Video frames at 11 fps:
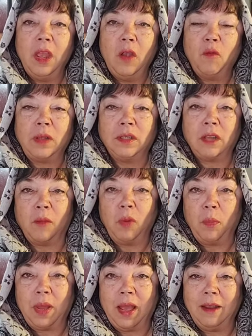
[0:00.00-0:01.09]
Rostam
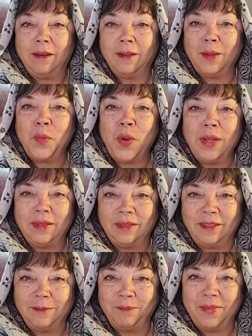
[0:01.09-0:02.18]
replied,
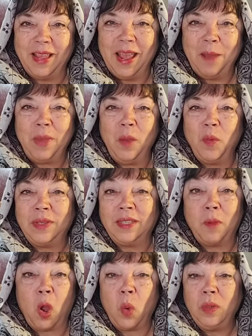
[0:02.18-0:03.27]
Prince, may
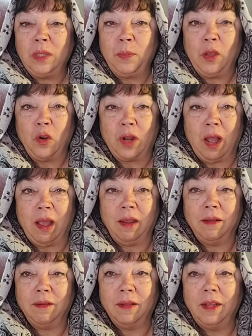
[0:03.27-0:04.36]
wisdom always be your guide.
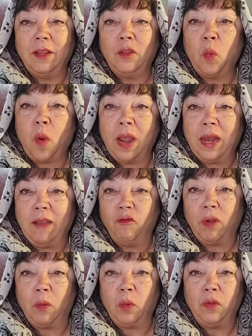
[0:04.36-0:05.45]
The wine I've
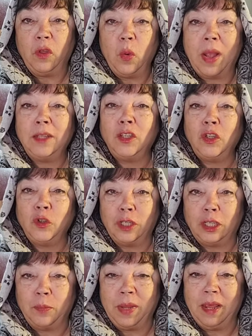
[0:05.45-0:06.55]
drunk with you has
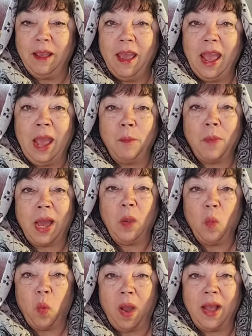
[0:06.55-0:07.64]
nourished me, and my
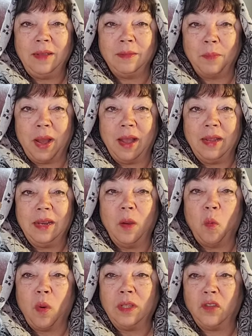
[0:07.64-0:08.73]
wise mind
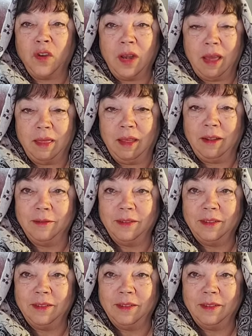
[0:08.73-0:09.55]
wants for nothing.